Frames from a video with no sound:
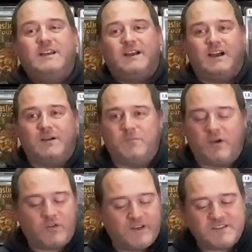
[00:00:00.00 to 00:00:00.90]
I
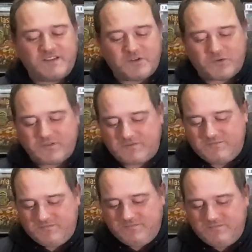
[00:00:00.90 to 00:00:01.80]
could easily do it.
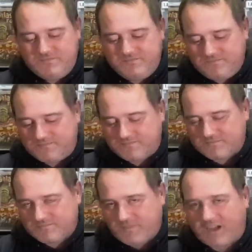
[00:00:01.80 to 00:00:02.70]

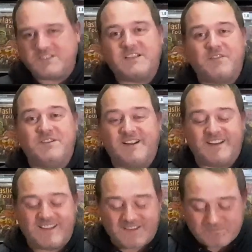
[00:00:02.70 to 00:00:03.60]
I just haven't done
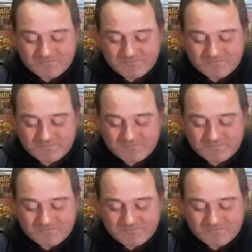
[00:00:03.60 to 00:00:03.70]
it yet.